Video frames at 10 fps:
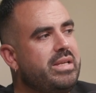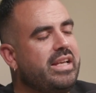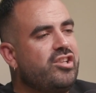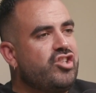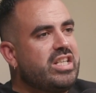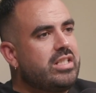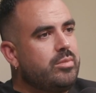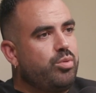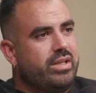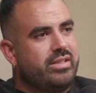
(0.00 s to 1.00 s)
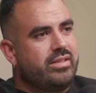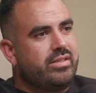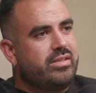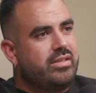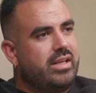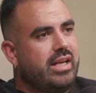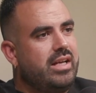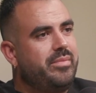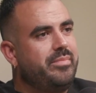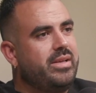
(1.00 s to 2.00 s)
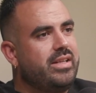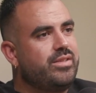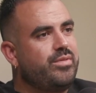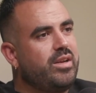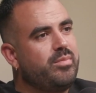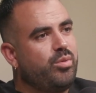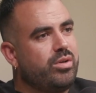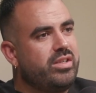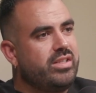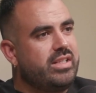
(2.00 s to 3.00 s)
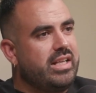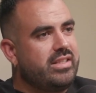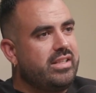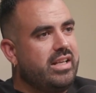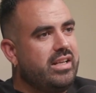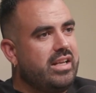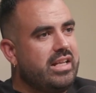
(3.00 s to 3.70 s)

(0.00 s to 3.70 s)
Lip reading: being a gentle presence is very important as an